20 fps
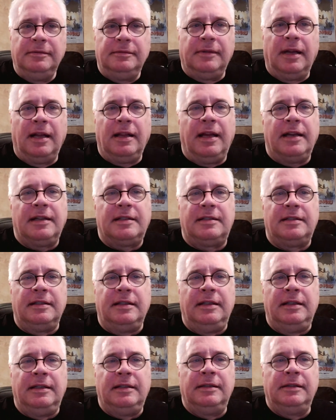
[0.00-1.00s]
I like
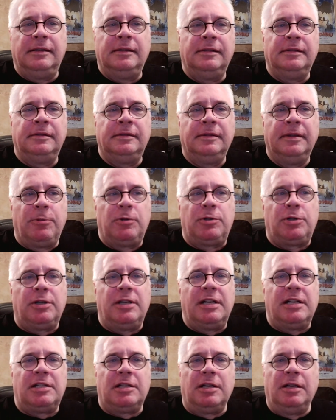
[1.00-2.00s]
seeing
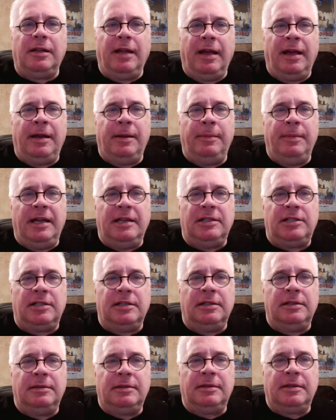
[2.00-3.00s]
traditional
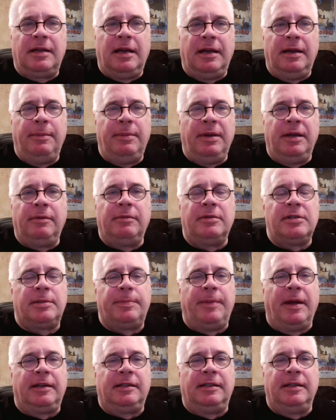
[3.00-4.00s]
animation kind of being
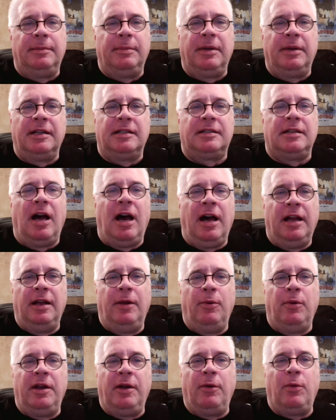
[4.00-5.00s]
respected, but it's odd.
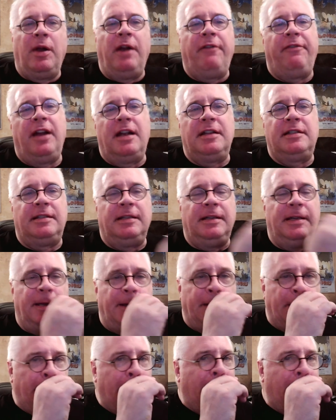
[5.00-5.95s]
Whenever I see